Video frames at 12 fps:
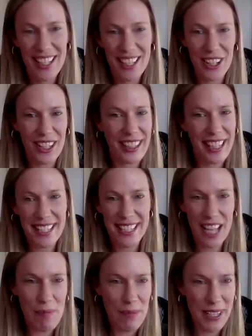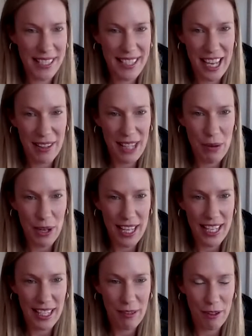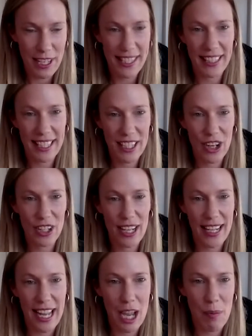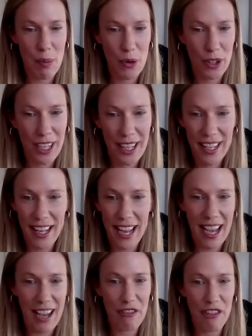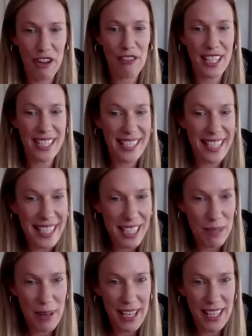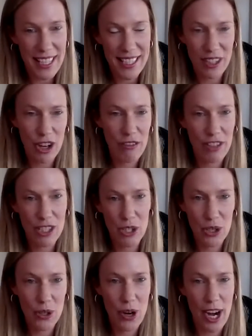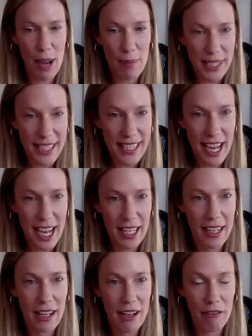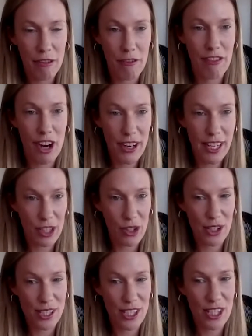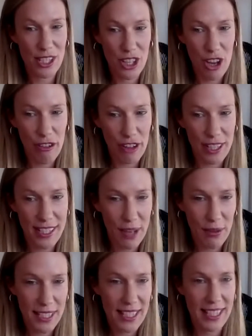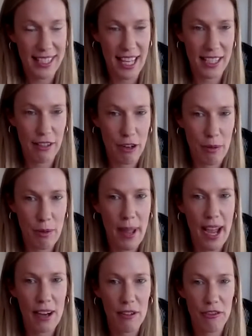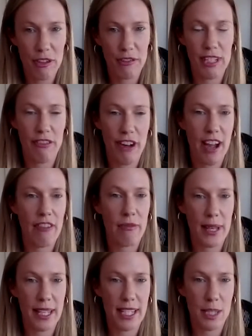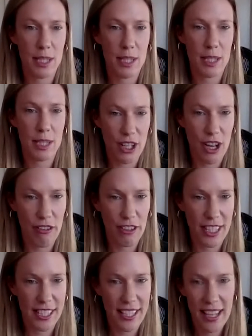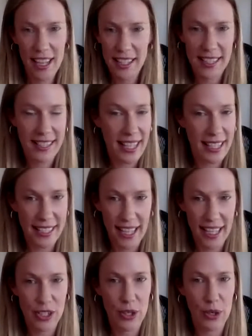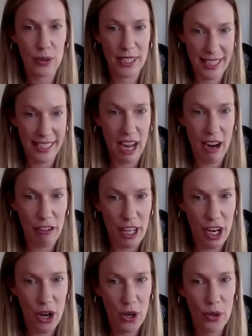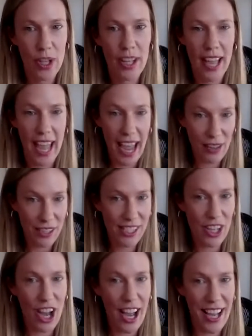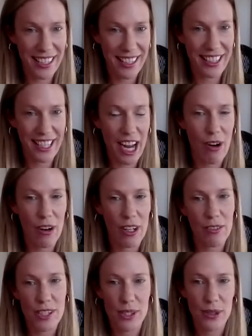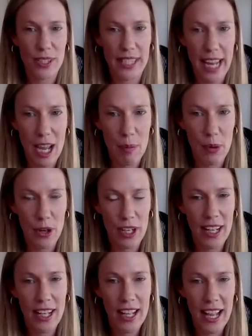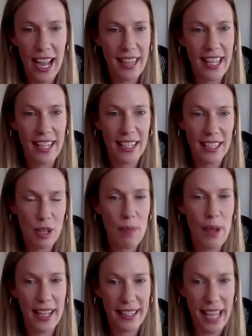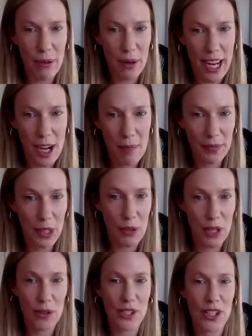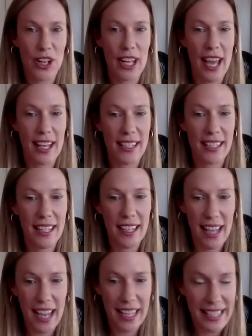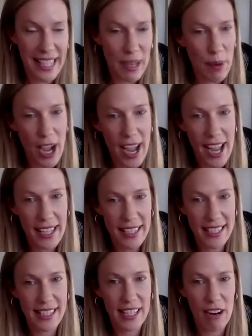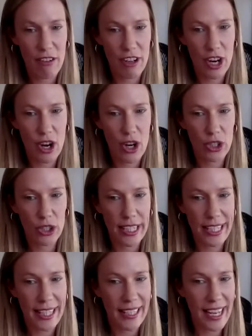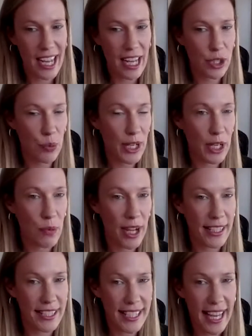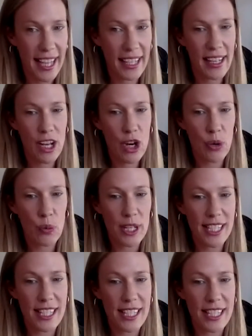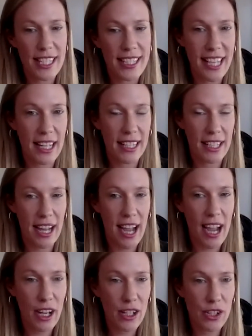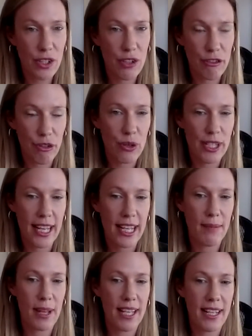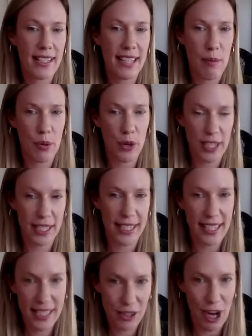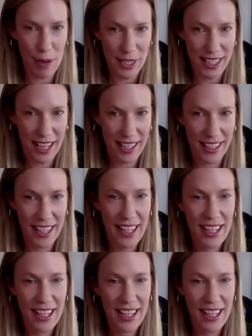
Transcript: So these numbers that we recently got at airport are 56 metres at over 2 grams a tonne from very close to the surface. That was intersected from about 55 metres below the surface. Sensational discovery hole outside the current resource at airport. And then to back that one up, we also had a nearby discovery hole in 2110, which intersected at 114 metres at 0.6 grams a tonne.